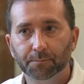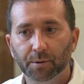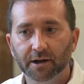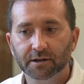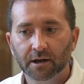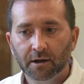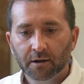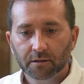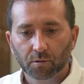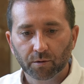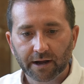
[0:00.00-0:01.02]
but
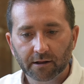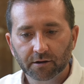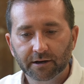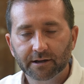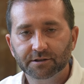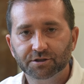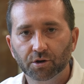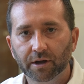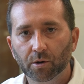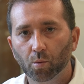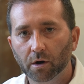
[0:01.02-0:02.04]
the reality is you
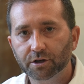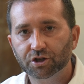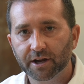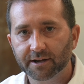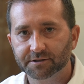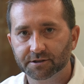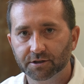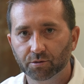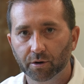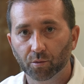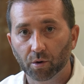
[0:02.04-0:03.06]
get one chance to
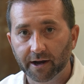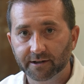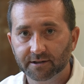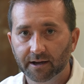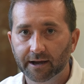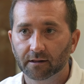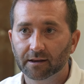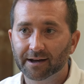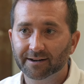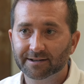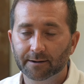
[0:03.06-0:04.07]
do it right. And a
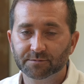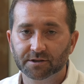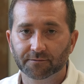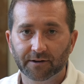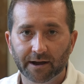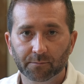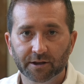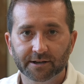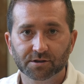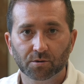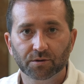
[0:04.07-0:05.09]
lot of times the family
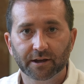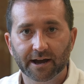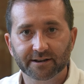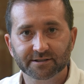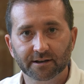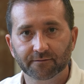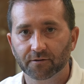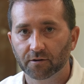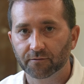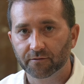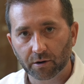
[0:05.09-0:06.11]
has owned the asset for
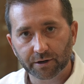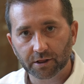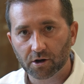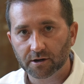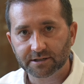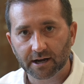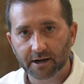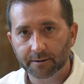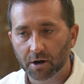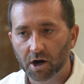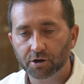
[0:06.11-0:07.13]
a very long
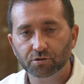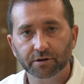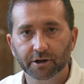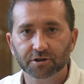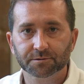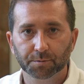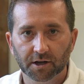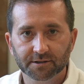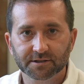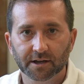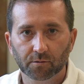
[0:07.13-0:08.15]
time, 100 years
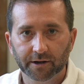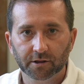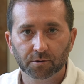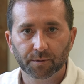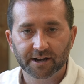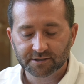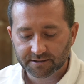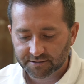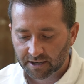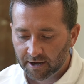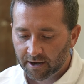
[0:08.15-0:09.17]
plus on a regular
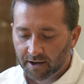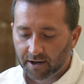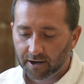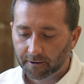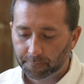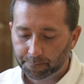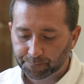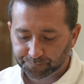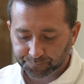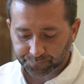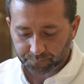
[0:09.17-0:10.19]
basis. You
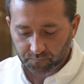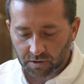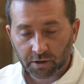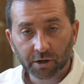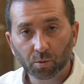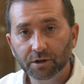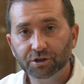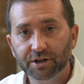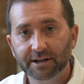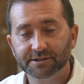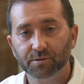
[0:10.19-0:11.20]
get one
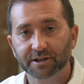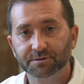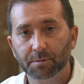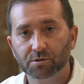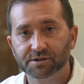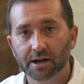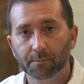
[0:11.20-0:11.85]
chance to expose that